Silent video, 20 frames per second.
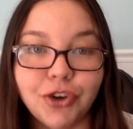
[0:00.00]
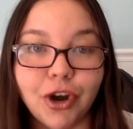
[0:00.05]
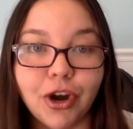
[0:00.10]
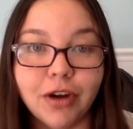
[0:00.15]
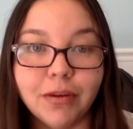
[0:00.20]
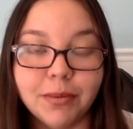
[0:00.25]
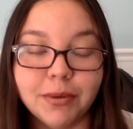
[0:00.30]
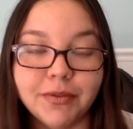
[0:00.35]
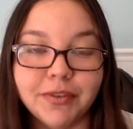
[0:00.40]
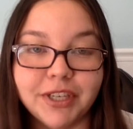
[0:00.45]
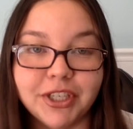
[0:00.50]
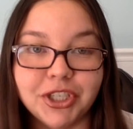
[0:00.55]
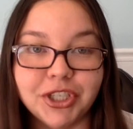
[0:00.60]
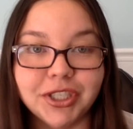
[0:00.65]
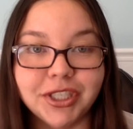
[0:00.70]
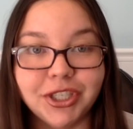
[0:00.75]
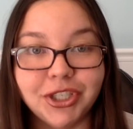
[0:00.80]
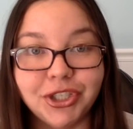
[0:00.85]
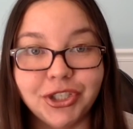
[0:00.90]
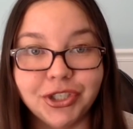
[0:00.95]
strong
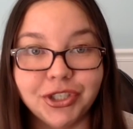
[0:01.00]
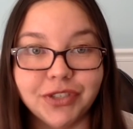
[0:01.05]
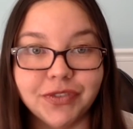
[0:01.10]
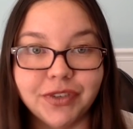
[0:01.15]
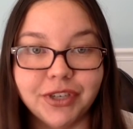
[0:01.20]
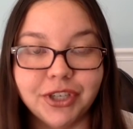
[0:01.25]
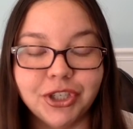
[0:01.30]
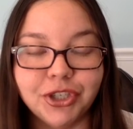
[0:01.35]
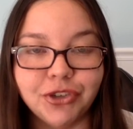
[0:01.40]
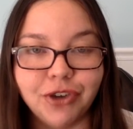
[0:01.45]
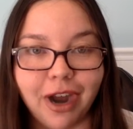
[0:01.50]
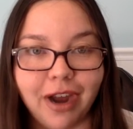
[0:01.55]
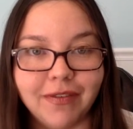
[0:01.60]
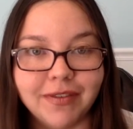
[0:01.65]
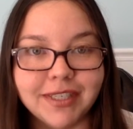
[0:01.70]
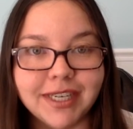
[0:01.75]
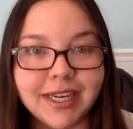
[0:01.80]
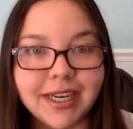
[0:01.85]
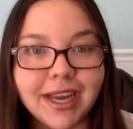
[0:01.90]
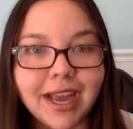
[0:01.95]
provisions that you just finished
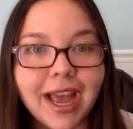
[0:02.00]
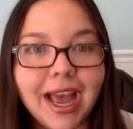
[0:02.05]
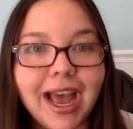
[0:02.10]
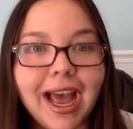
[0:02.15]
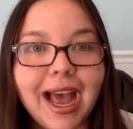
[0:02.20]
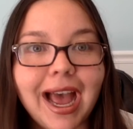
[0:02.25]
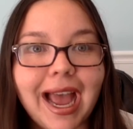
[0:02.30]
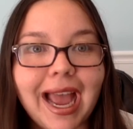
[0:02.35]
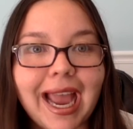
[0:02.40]
drafting.